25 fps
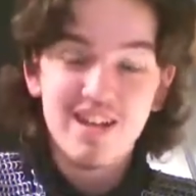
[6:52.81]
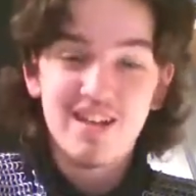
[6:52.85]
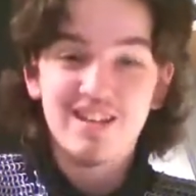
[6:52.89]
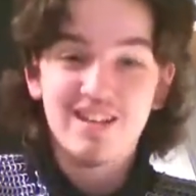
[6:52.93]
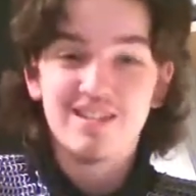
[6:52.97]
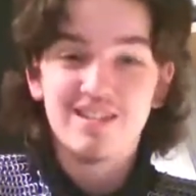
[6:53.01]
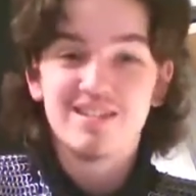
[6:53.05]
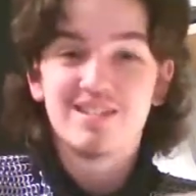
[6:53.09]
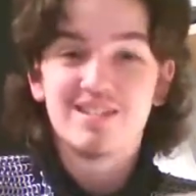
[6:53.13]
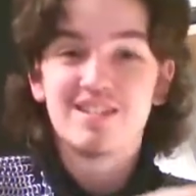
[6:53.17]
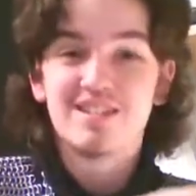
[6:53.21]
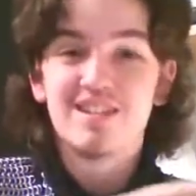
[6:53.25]

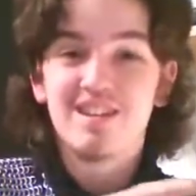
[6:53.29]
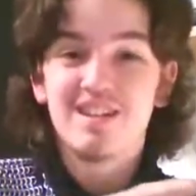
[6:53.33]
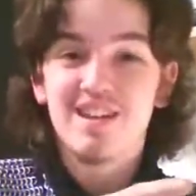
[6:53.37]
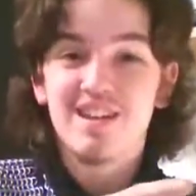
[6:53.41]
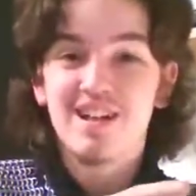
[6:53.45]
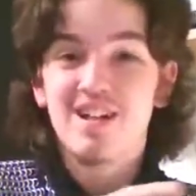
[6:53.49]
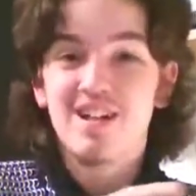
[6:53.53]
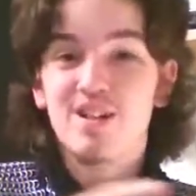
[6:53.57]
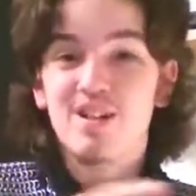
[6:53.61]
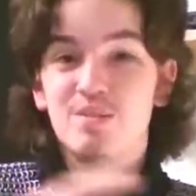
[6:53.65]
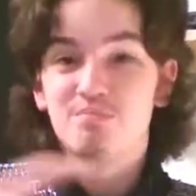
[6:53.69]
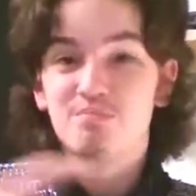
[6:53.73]
and
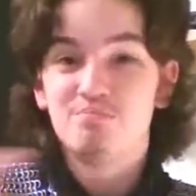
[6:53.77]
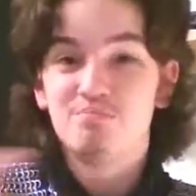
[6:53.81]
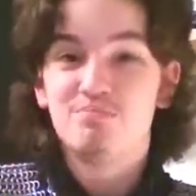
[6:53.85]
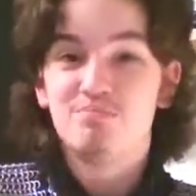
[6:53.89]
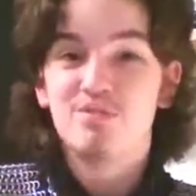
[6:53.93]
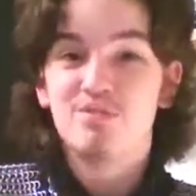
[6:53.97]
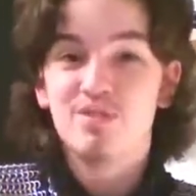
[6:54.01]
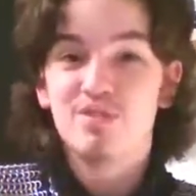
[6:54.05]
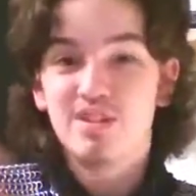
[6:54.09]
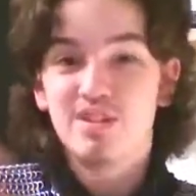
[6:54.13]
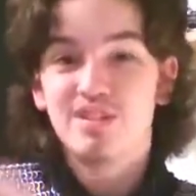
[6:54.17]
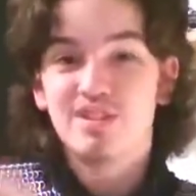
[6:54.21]
I'll
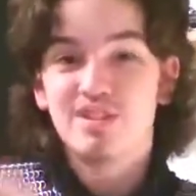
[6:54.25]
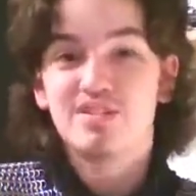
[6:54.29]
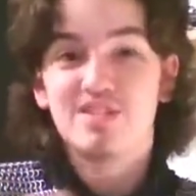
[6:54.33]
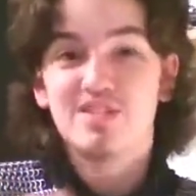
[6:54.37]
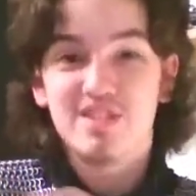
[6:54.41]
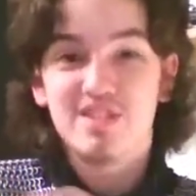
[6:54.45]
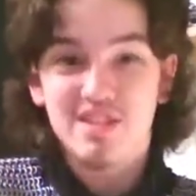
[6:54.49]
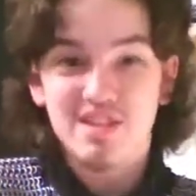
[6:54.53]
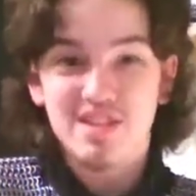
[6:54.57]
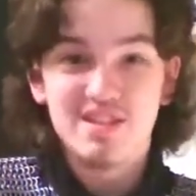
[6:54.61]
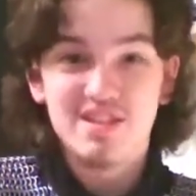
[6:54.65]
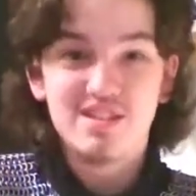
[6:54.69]
put a link
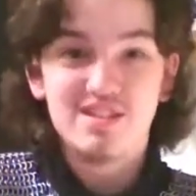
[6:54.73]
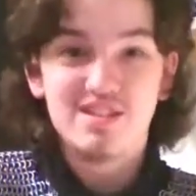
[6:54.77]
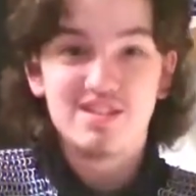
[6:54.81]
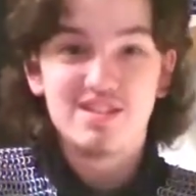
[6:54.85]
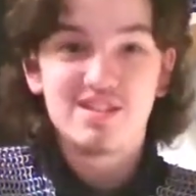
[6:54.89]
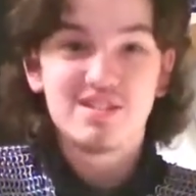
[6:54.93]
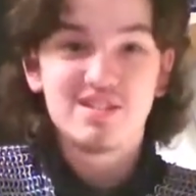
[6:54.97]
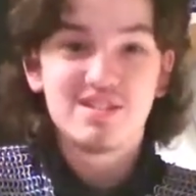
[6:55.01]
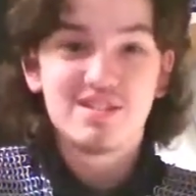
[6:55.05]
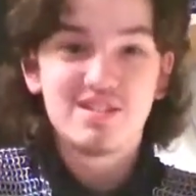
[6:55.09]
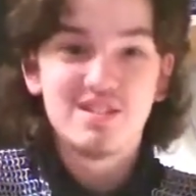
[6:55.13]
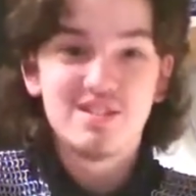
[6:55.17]
to
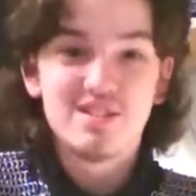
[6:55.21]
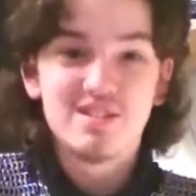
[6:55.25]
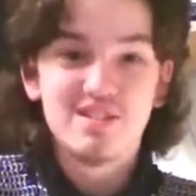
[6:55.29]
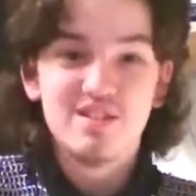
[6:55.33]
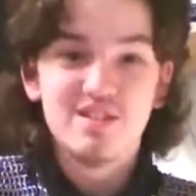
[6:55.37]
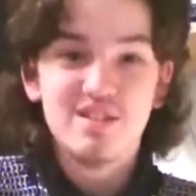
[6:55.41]
his